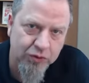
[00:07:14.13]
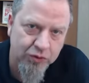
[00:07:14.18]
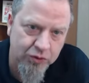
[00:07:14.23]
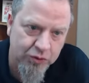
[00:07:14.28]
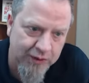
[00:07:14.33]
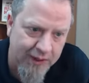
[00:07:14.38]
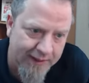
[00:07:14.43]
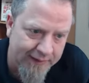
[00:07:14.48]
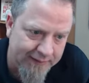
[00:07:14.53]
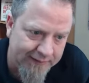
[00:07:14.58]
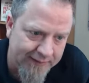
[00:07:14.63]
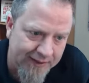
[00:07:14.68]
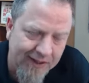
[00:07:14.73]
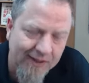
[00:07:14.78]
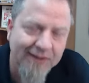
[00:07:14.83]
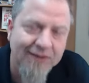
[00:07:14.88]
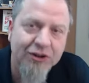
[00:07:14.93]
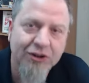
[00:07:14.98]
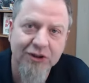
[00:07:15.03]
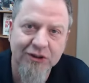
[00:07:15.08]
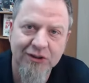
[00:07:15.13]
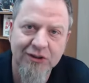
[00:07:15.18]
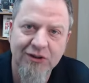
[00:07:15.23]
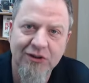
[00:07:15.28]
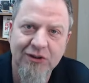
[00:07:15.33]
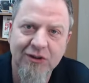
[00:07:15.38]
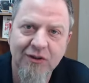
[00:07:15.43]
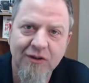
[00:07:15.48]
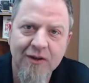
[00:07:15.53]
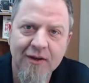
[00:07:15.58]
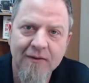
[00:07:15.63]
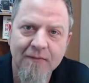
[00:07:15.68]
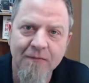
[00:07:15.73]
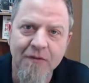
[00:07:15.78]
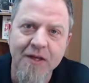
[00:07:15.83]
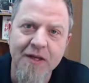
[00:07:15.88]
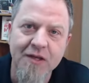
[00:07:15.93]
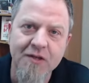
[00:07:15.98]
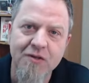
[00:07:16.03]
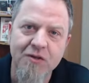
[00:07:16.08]
that touches
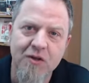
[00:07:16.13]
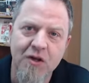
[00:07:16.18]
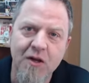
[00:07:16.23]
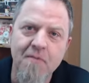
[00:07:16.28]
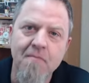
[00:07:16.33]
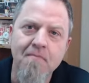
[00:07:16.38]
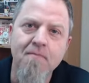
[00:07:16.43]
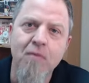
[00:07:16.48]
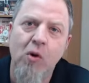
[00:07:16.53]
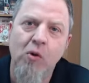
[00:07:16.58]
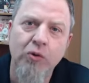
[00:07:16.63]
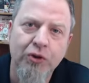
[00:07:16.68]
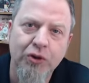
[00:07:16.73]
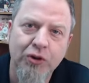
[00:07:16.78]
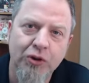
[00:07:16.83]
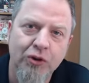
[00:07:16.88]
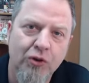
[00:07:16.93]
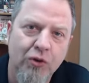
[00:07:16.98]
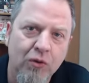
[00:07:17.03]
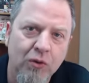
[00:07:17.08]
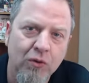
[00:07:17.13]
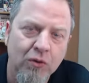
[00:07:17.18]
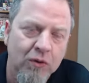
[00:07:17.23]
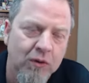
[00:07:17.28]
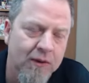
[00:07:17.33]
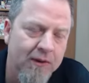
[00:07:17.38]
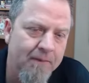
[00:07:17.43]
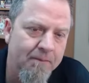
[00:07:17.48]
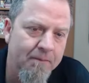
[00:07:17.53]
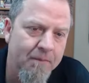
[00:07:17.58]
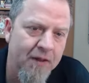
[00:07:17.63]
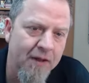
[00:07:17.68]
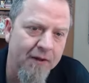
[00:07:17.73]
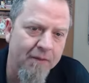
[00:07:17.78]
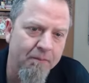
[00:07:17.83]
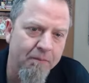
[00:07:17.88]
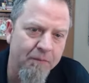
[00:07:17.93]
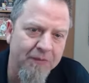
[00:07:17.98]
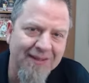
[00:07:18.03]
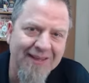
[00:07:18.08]
these emotional
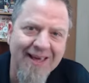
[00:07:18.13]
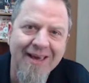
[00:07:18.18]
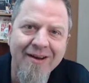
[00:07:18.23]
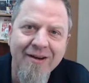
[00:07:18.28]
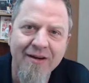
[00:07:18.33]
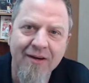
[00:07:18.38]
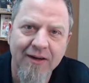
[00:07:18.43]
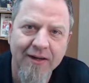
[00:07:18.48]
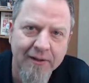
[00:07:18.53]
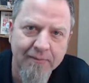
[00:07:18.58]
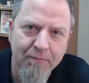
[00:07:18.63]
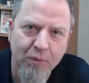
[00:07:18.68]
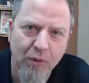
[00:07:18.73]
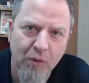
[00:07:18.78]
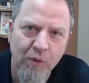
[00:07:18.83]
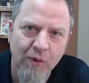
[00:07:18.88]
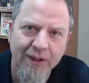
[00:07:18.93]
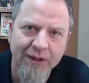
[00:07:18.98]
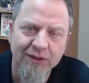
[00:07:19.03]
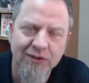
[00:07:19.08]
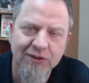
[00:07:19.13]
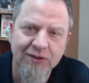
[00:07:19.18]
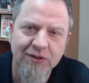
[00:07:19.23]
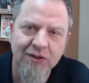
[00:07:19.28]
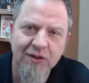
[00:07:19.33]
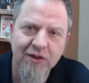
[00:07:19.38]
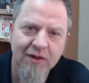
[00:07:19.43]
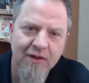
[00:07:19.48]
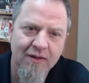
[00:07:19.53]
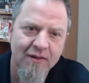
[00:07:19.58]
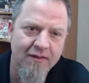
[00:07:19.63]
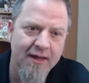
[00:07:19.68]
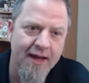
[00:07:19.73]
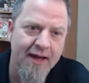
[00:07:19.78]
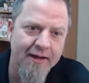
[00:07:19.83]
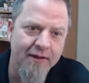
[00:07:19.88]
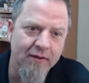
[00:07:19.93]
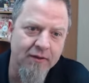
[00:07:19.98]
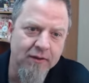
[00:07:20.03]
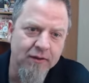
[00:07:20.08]
um, kindling points
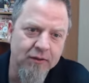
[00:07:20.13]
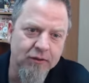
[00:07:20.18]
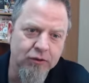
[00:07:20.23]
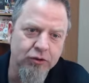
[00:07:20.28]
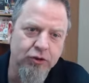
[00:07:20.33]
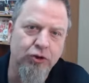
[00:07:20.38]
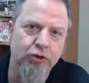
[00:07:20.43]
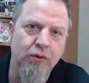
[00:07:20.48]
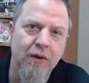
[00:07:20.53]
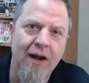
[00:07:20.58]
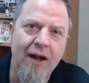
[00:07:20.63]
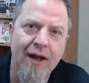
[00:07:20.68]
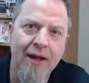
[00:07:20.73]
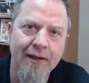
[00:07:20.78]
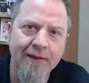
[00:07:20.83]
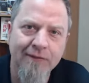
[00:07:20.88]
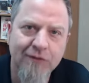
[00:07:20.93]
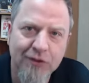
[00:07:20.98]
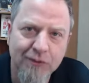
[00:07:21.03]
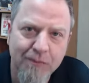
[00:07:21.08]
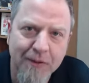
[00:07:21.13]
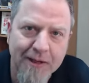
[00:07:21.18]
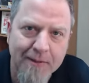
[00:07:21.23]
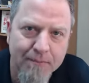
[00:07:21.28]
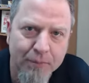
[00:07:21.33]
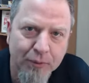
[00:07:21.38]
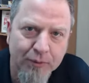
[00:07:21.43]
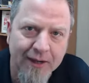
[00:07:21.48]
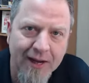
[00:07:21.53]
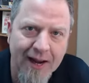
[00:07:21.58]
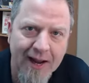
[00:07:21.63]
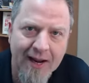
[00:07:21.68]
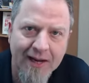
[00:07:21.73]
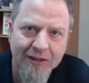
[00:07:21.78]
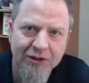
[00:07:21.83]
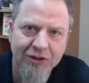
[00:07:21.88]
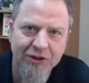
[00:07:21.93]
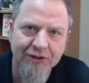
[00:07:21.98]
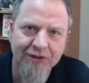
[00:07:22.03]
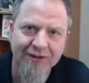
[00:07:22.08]
that drives people to
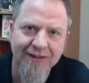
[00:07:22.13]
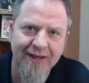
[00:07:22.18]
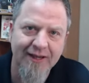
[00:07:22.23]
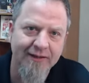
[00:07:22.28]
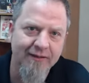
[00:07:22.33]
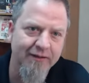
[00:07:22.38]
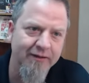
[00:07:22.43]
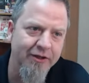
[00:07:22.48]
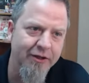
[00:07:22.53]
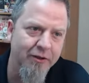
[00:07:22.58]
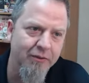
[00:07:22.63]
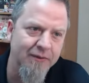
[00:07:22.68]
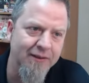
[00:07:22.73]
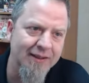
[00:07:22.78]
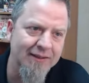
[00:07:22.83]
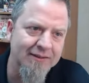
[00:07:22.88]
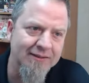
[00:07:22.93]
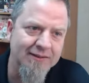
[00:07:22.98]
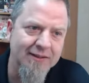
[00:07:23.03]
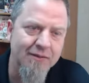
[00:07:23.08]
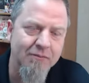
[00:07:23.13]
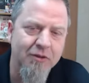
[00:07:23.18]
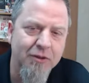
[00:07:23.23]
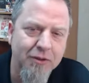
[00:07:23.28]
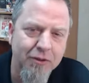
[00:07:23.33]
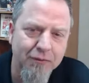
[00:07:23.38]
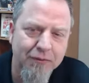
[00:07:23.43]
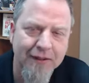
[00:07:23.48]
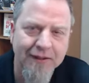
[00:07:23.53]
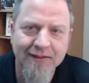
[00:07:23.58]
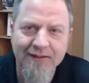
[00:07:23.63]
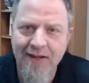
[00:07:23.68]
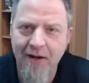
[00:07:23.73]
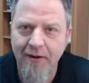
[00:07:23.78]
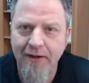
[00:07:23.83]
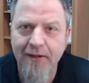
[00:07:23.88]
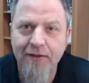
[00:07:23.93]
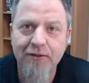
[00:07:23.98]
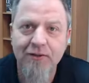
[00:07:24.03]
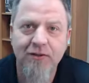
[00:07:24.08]
action that you know gets them to do things now
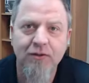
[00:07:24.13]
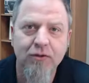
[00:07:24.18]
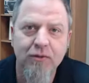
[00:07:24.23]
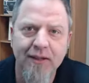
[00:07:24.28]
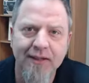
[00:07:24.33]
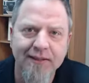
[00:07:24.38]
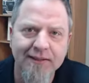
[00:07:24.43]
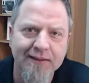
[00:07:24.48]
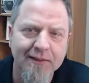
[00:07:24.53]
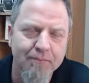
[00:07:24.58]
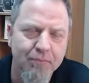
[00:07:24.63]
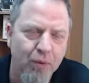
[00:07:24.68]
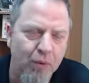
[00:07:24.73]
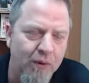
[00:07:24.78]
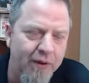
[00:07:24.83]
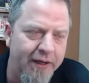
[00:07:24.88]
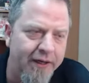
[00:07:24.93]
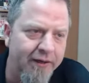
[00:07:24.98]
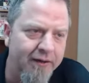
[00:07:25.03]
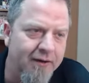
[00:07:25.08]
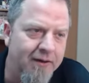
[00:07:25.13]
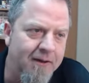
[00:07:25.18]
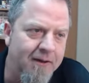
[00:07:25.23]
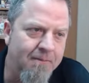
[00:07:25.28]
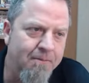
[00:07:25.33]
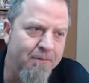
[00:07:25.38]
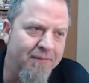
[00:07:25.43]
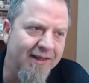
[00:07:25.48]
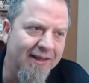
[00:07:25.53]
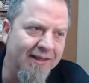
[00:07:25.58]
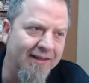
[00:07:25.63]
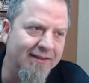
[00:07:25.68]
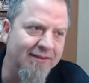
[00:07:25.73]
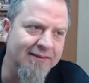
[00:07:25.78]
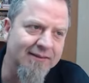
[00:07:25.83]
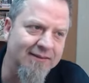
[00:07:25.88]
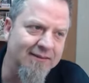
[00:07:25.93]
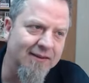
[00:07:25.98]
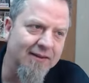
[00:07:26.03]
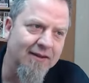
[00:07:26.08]
here's the crazy point
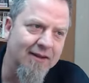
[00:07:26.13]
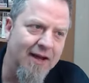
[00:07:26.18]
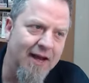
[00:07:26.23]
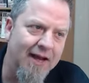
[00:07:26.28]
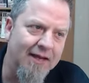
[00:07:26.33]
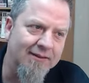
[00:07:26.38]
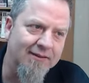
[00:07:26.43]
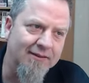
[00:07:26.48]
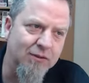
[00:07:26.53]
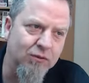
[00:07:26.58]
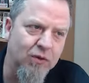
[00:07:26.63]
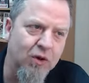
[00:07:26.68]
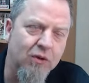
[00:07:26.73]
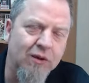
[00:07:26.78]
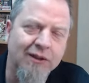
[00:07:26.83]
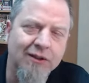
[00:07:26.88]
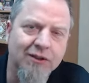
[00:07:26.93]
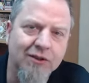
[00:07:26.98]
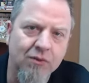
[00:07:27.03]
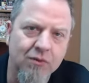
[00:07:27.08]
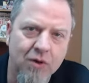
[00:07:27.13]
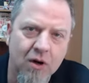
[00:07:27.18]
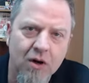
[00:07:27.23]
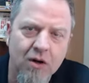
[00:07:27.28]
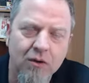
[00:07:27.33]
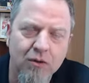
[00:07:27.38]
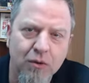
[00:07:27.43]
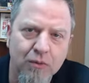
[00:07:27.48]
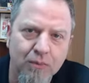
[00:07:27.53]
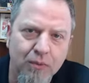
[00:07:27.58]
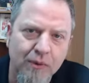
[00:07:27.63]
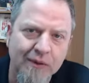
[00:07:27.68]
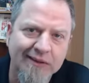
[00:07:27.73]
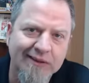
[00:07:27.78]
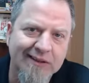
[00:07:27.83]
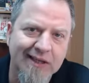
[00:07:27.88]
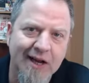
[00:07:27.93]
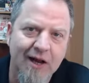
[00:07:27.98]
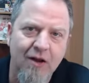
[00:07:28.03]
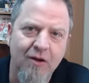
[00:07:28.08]
is as the rolling stone article
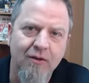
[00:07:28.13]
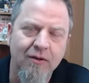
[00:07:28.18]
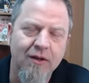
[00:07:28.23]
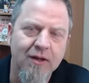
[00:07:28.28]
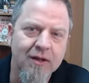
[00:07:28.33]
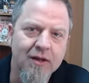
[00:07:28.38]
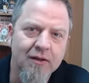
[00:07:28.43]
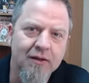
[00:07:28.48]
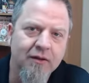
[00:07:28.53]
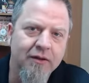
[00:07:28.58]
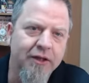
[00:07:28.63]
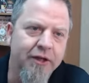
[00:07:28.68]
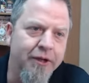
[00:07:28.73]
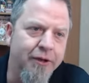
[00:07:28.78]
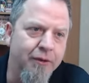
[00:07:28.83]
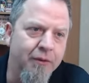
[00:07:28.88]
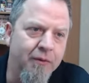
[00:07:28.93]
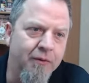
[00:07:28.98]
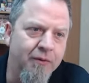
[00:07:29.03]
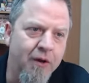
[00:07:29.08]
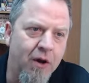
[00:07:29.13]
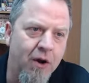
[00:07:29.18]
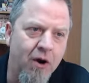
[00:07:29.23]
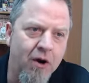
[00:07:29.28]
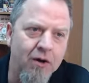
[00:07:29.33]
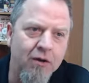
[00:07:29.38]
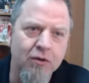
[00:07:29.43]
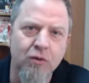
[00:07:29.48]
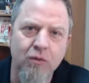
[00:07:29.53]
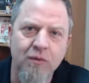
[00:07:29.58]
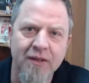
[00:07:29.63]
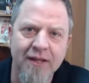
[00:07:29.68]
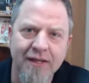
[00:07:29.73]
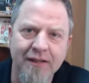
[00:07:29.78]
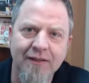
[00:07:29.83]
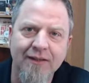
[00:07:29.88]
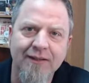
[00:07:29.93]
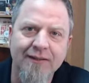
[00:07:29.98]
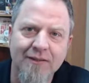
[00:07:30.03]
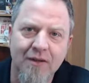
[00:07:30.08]
points out you know, the article when they
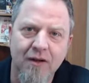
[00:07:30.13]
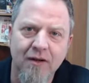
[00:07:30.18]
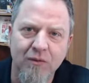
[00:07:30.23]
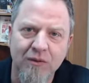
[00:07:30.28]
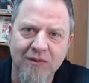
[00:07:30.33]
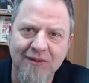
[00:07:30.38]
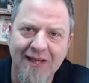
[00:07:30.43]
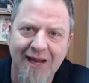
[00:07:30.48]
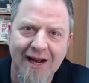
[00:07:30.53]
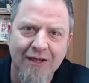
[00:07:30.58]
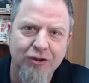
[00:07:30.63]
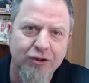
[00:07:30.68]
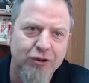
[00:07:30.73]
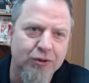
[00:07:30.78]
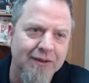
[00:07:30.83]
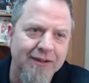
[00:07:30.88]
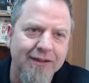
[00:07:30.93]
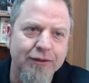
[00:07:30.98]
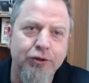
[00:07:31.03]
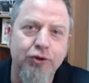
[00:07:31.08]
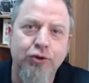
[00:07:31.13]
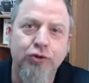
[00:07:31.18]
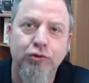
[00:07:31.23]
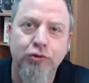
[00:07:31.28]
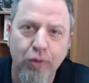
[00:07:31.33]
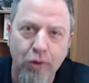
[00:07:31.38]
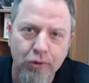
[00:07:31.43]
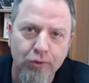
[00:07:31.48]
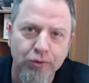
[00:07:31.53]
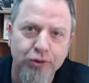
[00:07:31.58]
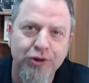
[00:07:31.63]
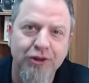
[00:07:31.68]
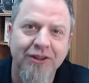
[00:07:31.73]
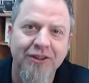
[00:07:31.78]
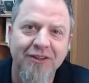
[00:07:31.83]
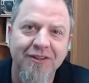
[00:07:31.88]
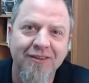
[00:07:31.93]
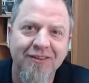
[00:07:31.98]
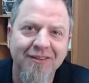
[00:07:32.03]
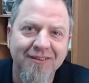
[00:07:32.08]
clicked on it was actually a
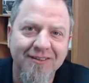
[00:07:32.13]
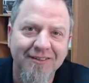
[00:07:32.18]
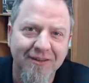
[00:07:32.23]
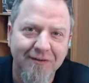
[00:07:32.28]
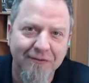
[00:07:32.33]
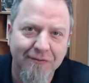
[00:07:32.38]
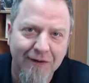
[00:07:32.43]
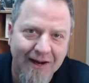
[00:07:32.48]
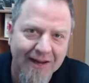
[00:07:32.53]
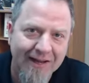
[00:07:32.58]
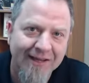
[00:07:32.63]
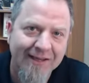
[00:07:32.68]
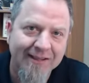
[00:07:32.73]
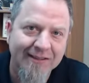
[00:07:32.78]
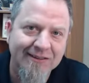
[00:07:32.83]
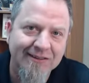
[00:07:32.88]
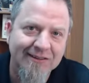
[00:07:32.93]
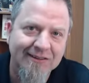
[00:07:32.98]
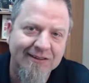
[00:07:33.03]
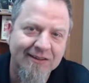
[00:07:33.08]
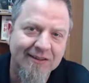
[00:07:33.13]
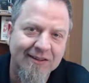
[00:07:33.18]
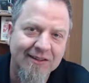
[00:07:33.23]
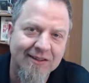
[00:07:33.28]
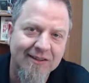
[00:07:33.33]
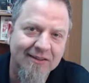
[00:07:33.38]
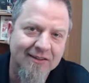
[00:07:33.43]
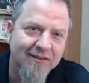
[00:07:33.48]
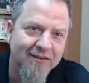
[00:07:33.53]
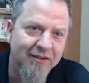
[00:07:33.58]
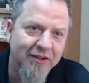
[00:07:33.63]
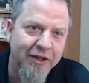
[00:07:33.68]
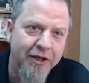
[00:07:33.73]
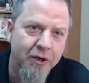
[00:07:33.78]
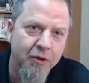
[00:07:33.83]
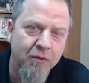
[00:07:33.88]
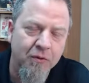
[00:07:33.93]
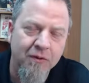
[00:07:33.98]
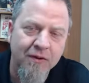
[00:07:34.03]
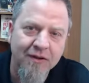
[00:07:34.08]
Trojan device, you
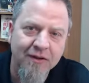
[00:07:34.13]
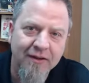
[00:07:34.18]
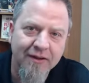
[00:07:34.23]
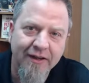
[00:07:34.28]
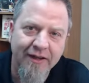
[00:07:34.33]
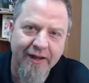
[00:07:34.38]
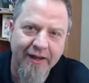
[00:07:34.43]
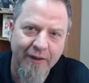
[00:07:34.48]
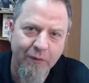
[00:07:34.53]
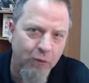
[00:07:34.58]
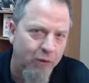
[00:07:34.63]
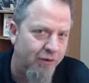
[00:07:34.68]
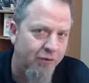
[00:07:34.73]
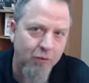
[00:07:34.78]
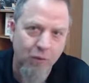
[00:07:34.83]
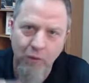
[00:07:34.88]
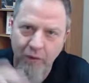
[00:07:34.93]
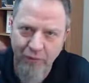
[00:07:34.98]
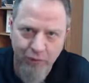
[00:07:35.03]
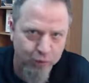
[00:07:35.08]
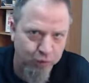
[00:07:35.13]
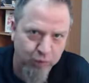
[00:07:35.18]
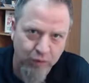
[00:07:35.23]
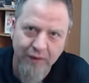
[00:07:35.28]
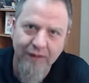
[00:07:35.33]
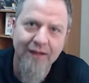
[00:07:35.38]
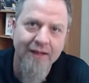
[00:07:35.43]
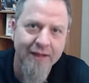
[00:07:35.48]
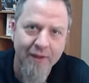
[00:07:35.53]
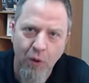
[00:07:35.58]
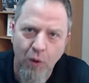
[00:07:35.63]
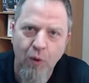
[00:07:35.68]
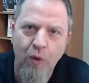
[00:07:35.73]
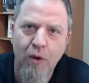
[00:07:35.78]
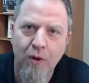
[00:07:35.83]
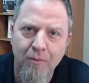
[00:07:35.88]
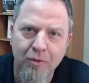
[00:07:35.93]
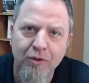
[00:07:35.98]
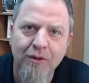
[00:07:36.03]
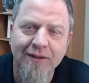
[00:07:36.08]
know, with with really
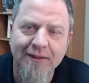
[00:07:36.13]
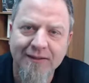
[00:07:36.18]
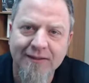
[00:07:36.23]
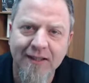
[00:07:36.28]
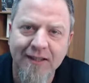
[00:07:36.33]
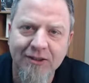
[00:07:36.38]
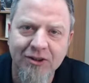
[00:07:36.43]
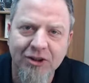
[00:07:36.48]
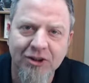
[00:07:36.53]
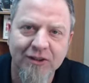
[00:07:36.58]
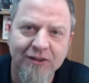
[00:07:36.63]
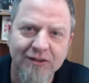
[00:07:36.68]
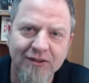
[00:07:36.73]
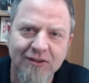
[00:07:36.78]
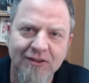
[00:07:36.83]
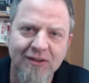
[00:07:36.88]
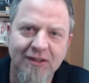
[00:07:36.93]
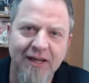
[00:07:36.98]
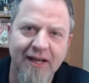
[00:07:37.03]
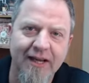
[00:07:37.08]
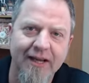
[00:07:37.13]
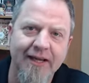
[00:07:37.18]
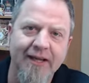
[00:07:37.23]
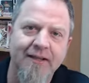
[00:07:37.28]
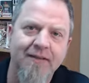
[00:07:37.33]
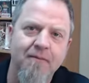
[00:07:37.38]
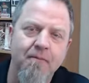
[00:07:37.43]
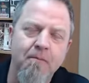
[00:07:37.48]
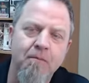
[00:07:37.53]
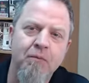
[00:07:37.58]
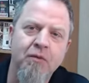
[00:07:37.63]
horrible intentions. And